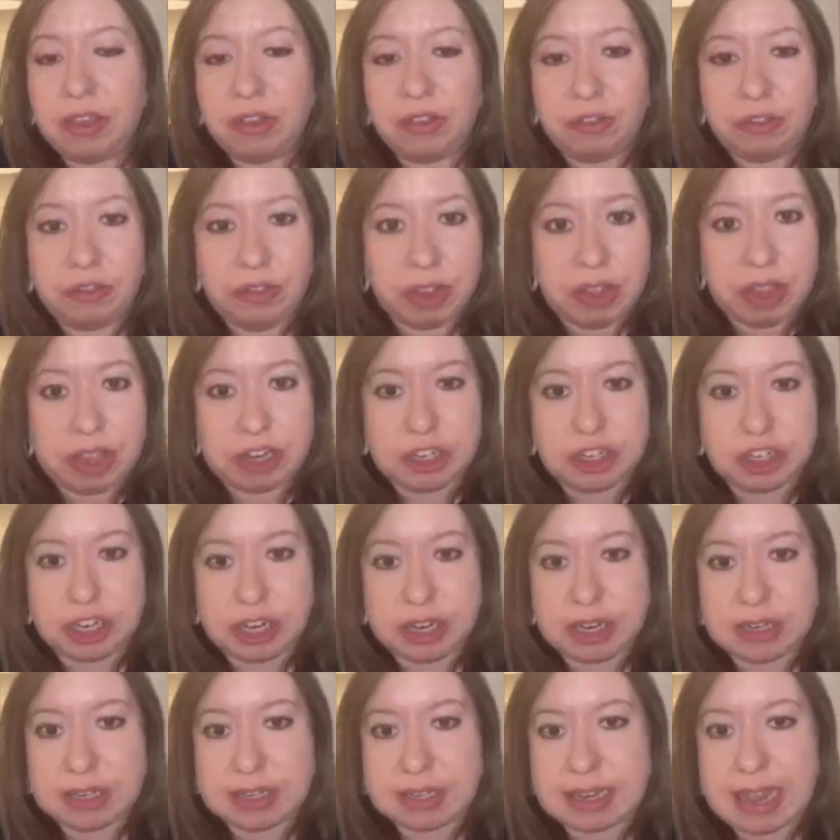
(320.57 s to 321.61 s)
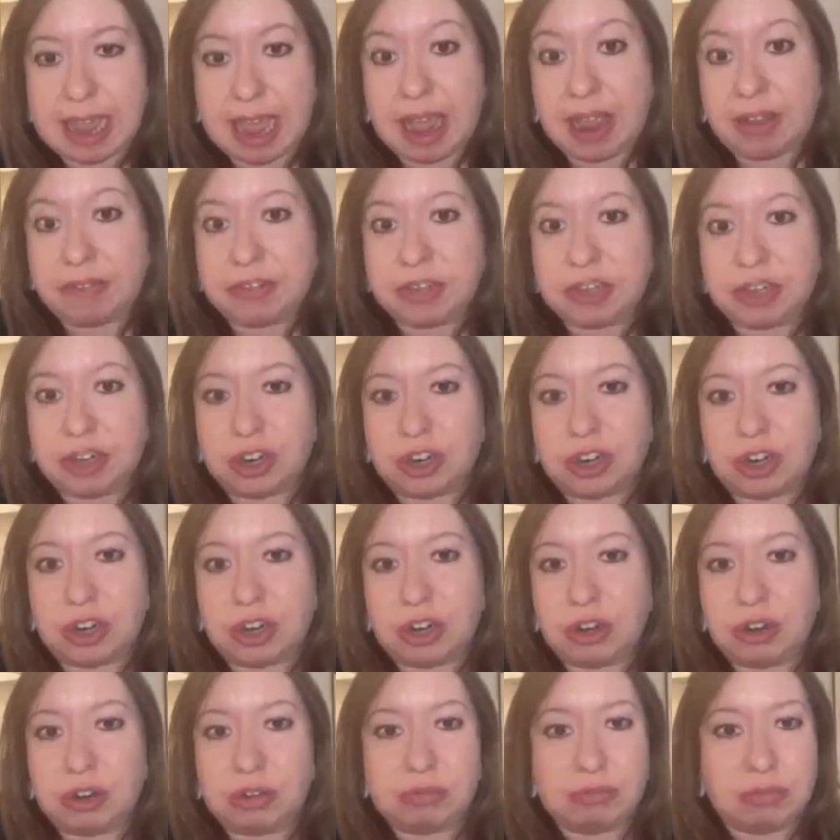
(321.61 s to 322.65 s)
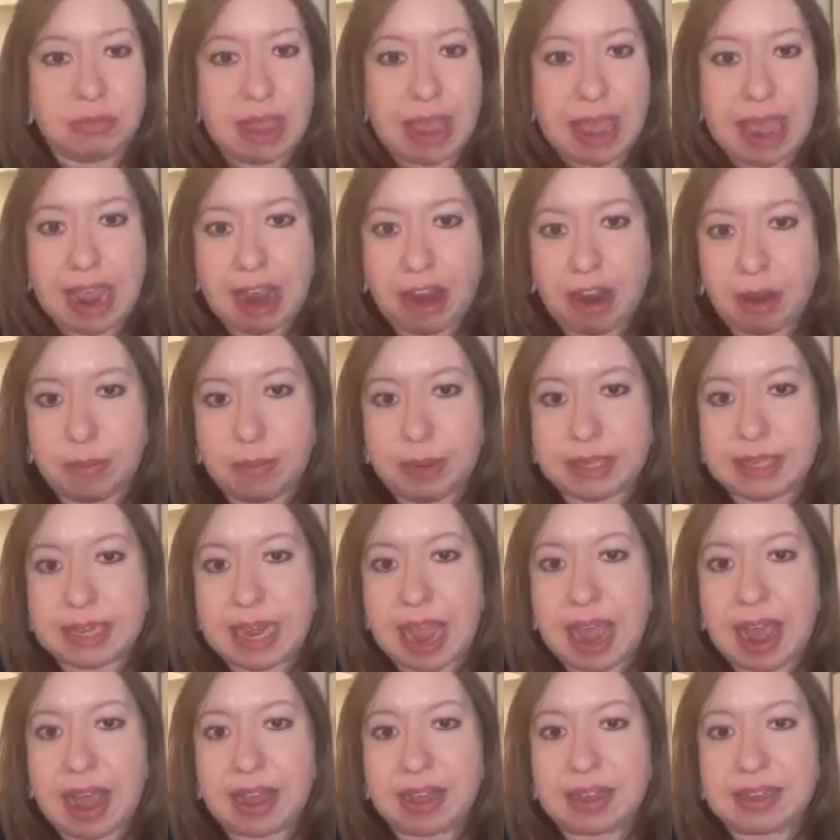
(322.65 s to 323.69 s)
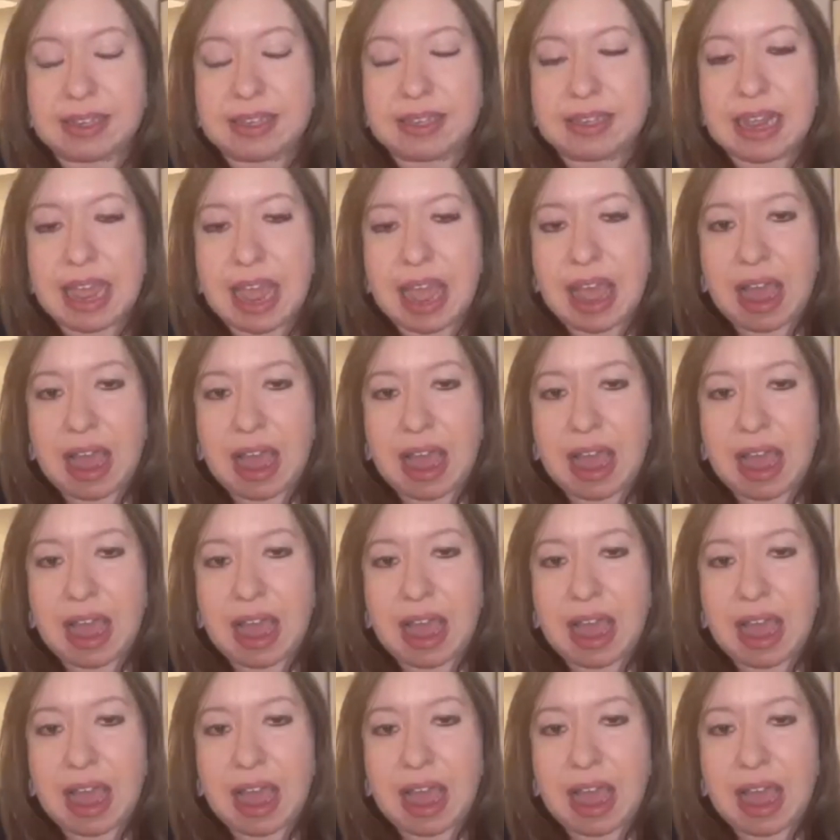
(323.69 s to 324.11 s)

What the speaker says: villages after Arab attacks.